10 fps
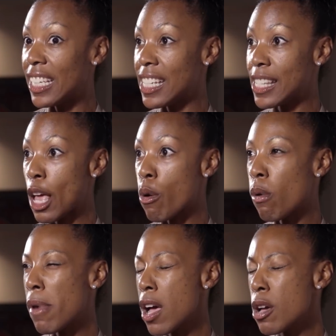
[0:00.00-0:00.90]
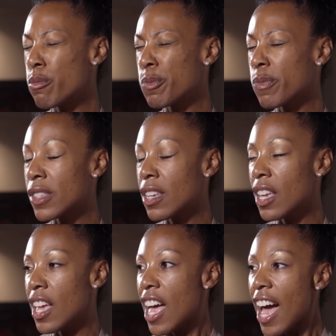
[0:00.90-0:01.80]
to say, well, Mom,
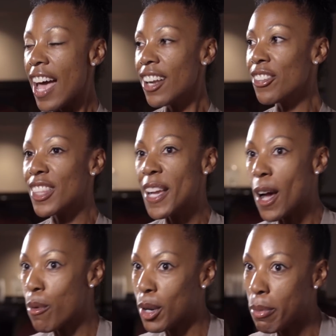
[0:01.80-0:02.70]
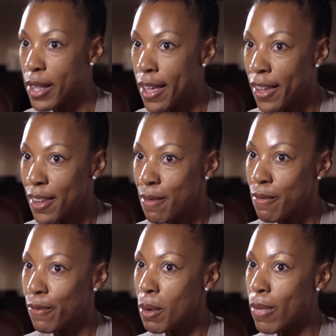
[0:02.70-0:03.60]
I don't think I want to play
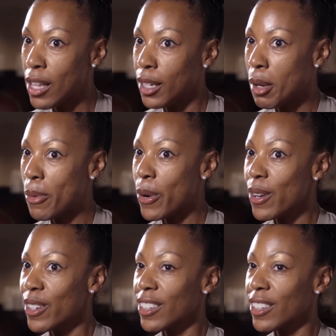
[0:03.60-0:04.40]
football anymore.